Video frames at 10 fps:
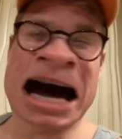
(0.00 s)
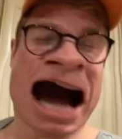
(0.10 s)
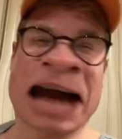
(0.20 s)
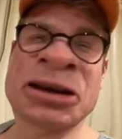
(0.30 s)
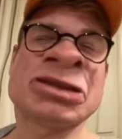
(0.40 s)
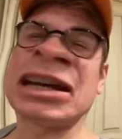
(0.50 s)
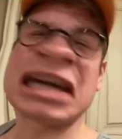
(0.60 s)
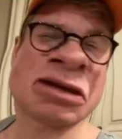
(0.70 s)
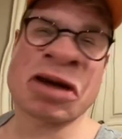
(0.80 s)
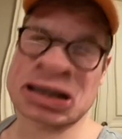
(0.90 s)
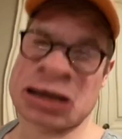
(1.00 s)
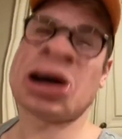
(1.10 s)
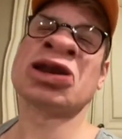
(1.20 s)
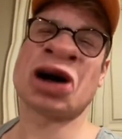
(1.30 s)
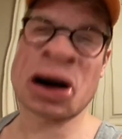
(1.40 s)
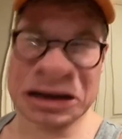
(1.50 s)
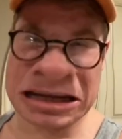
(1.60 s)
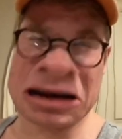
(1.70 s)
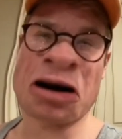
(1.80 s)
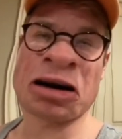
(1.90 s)
I don't think he was a doctor,
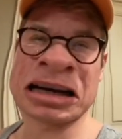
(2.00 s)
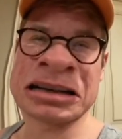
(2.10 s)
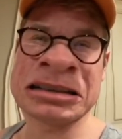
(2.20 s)
Nicola.